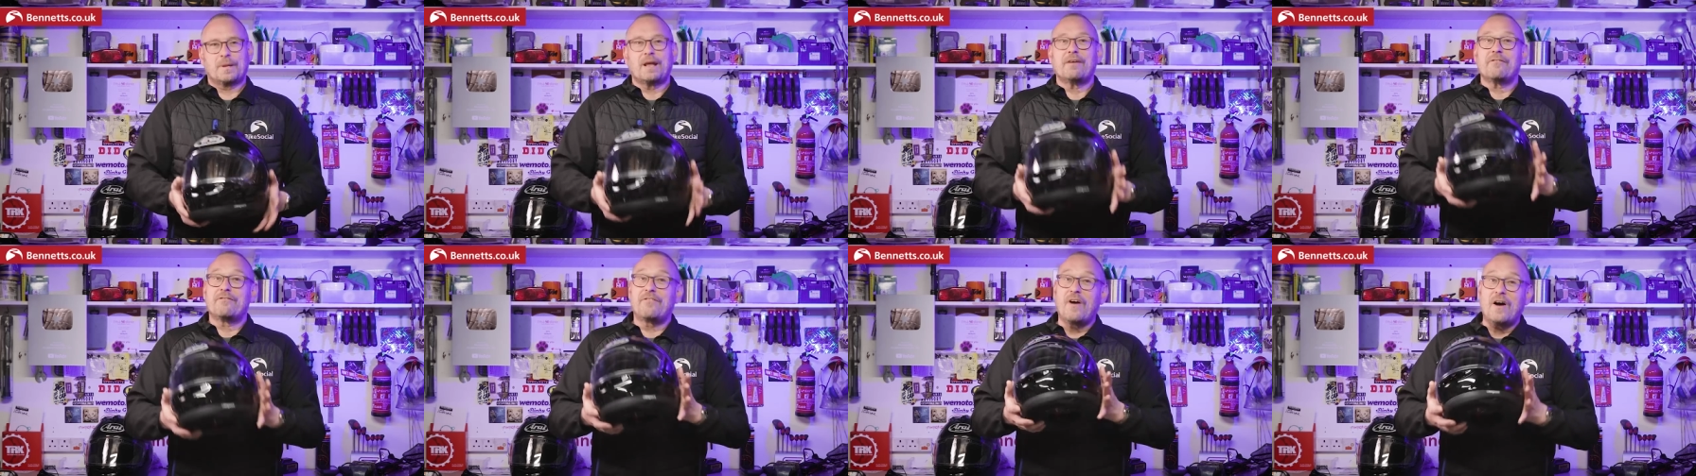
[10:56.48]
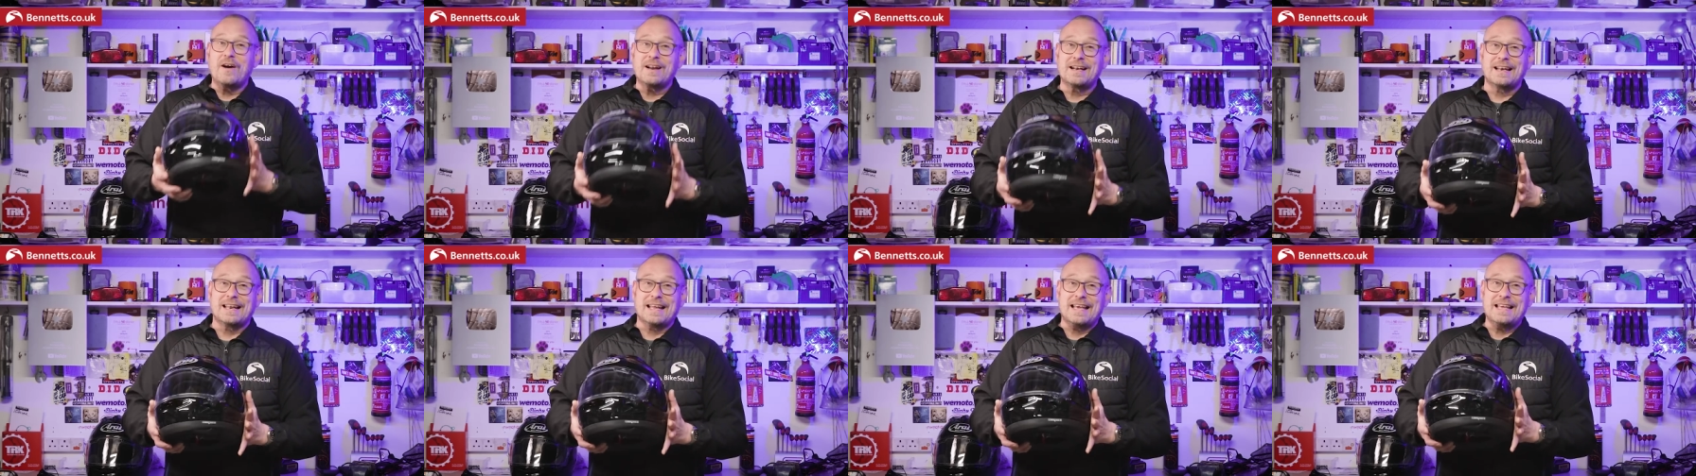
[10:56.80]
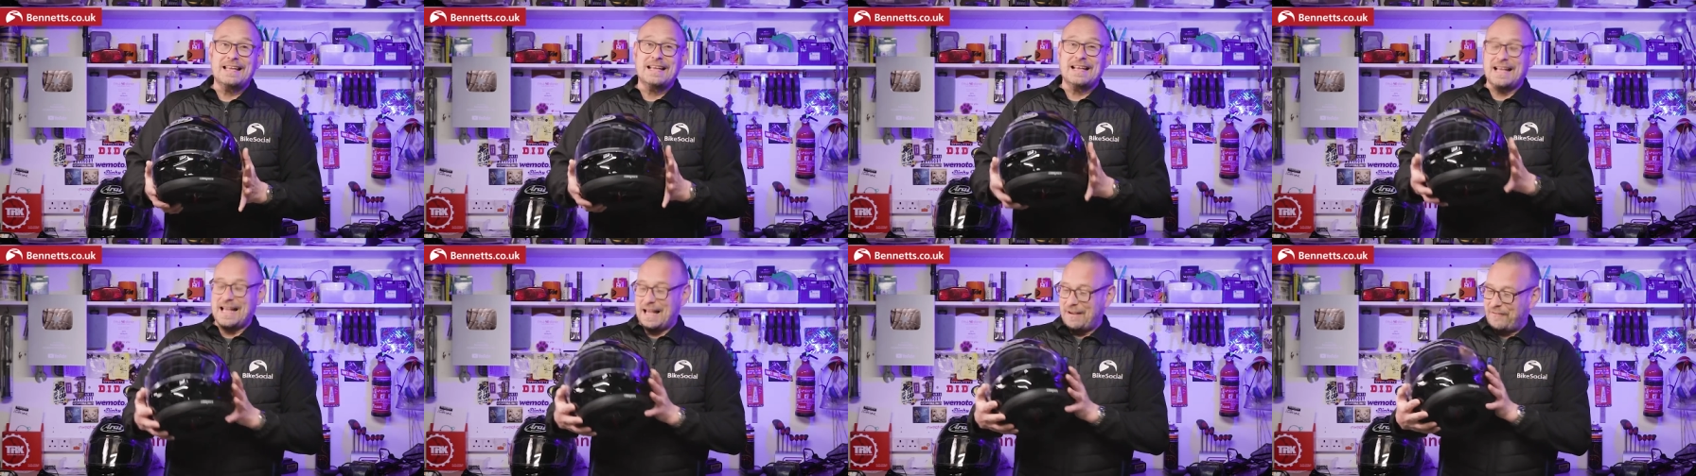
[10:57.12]

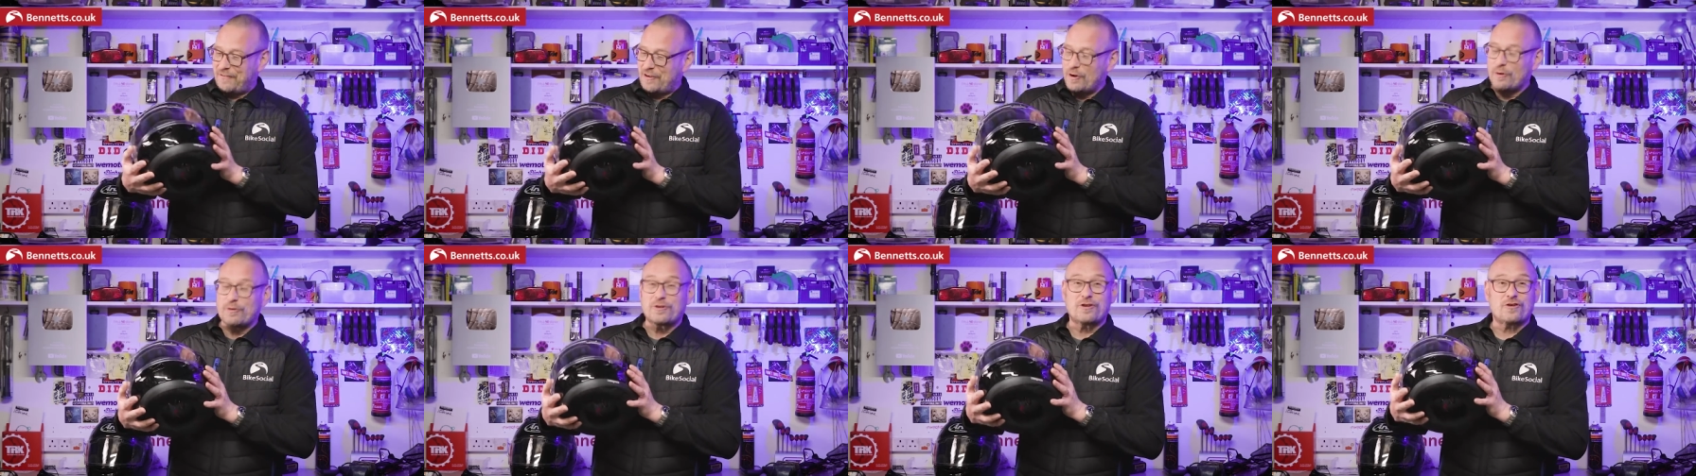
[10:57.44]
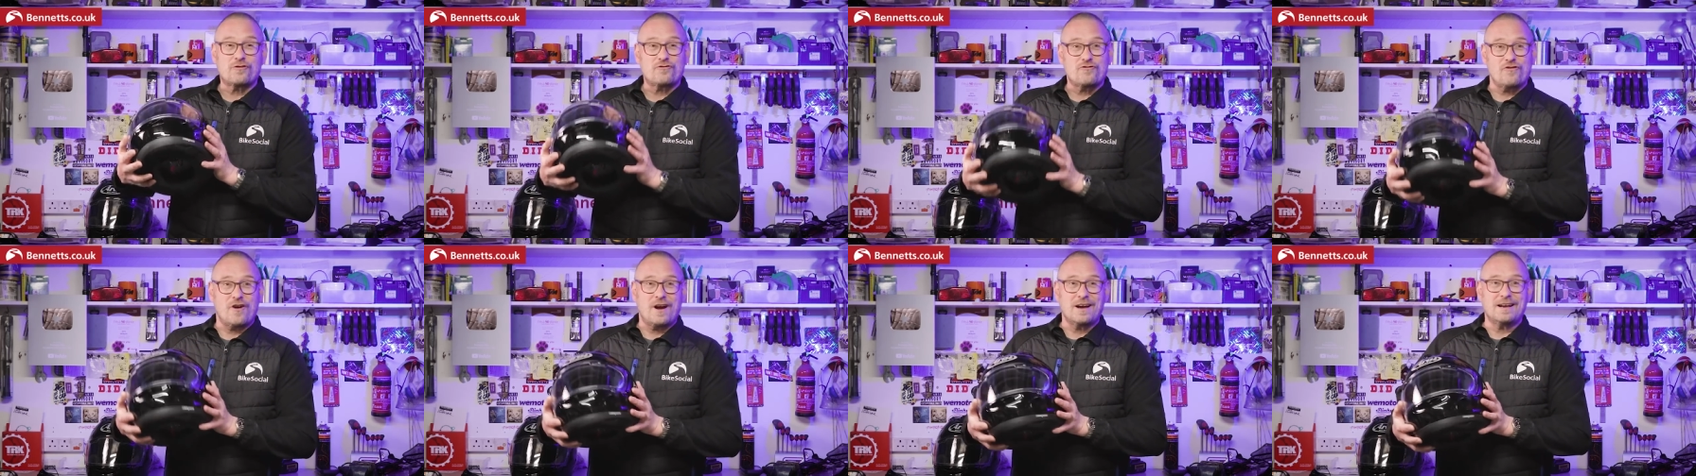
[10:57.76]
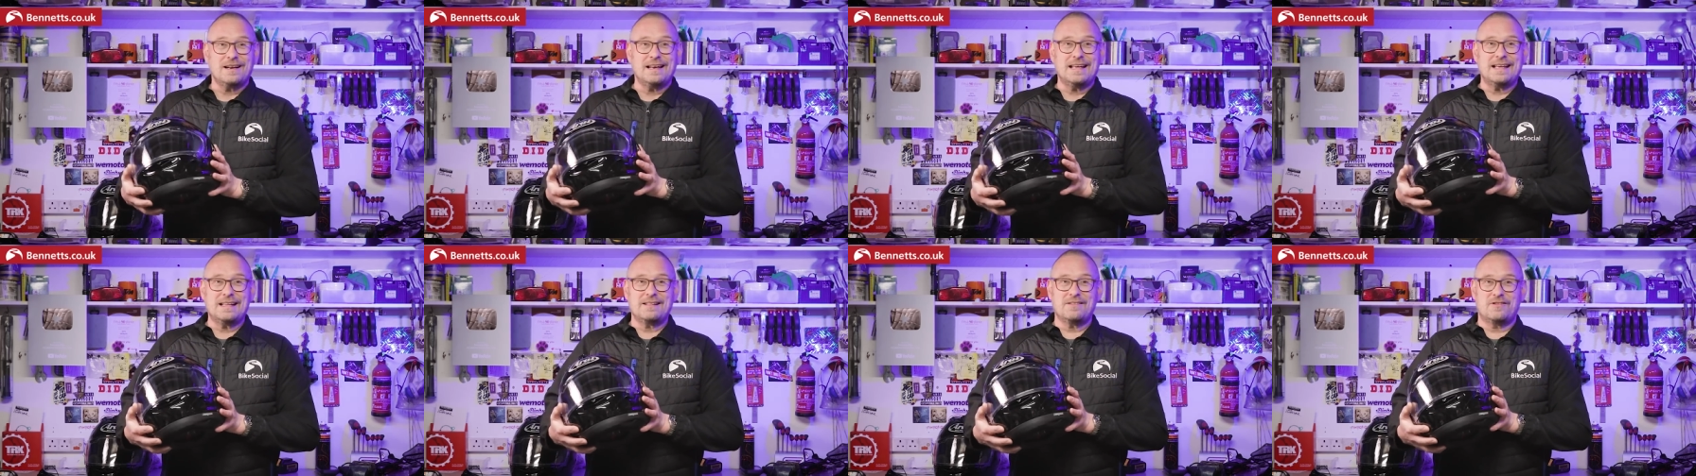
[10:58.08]
Finally, if you're
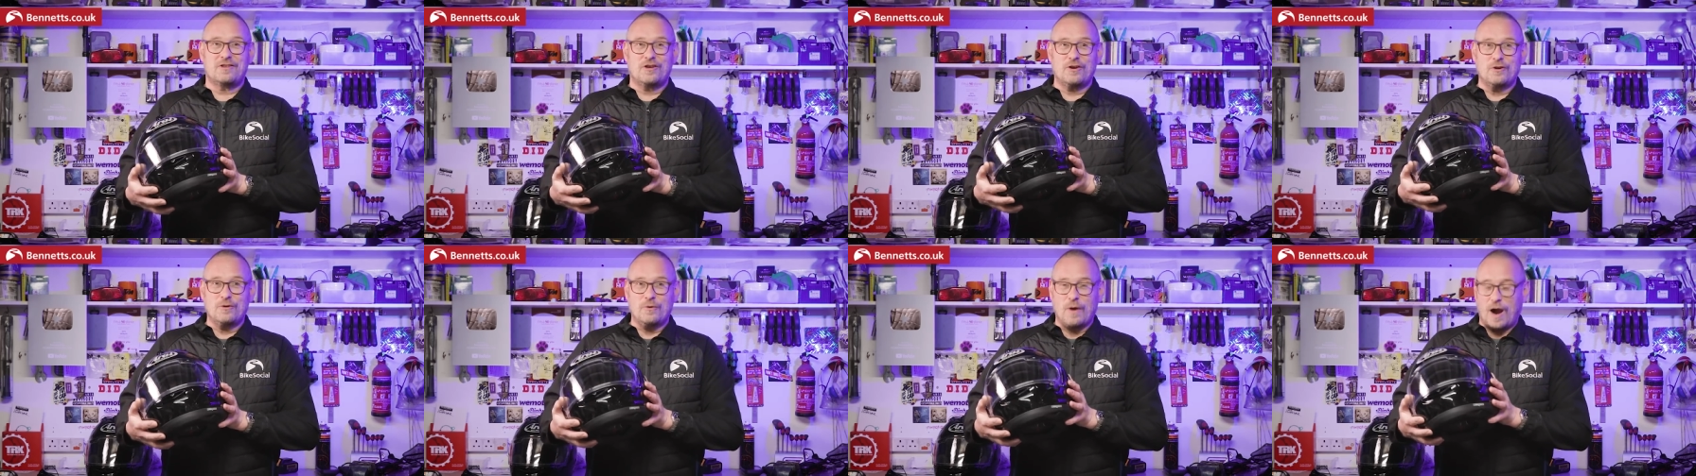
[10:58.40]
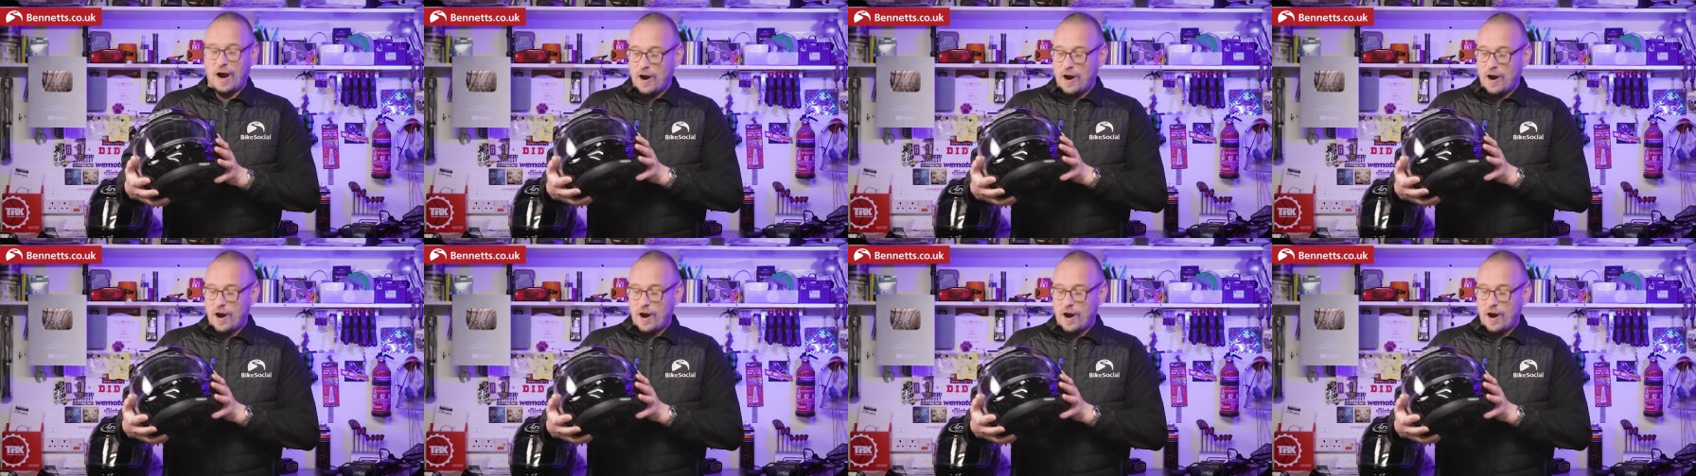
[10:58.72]
struggling to